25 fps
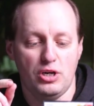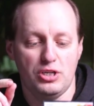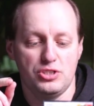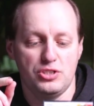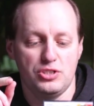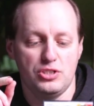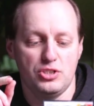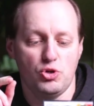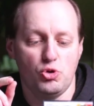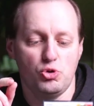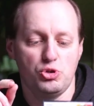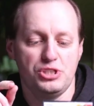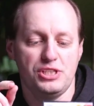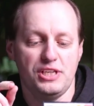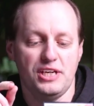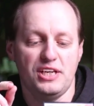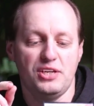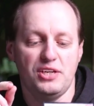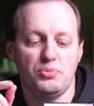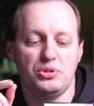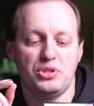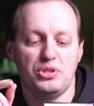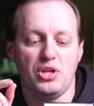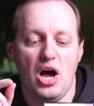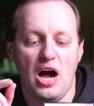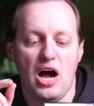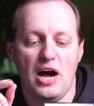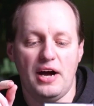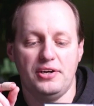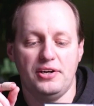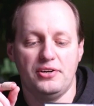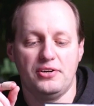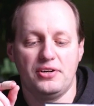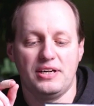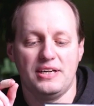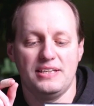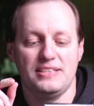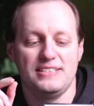associated with
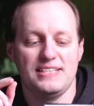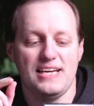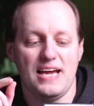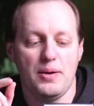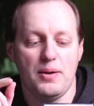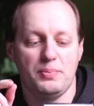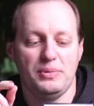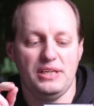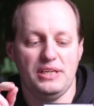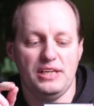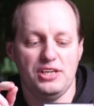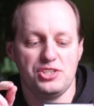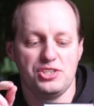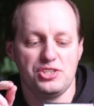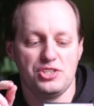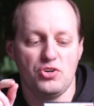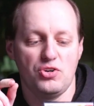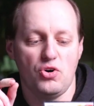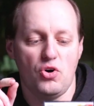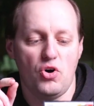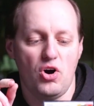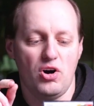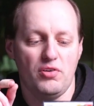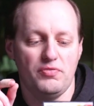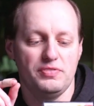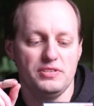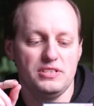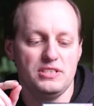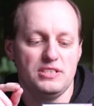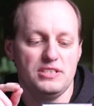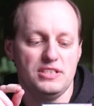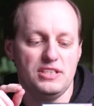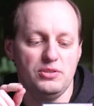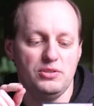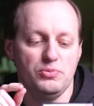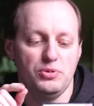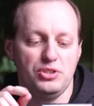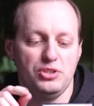IR contamination, often
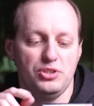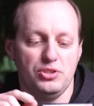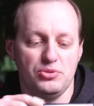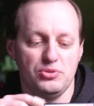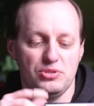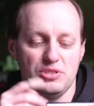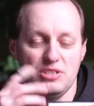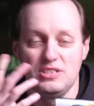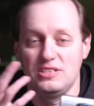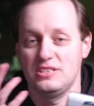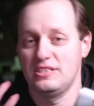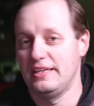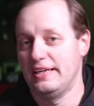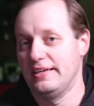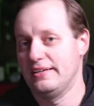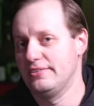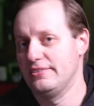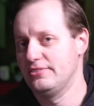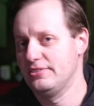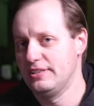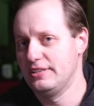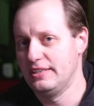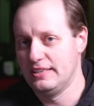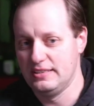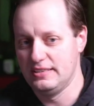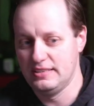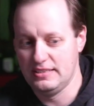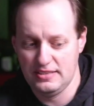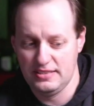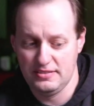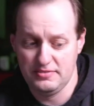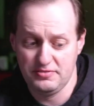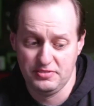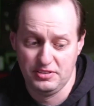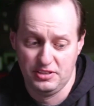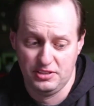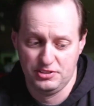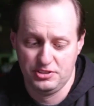seen when using standard ND
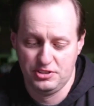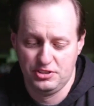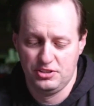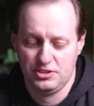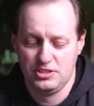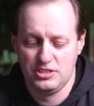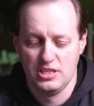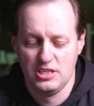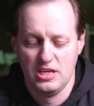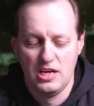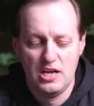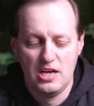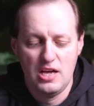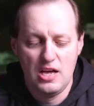filters.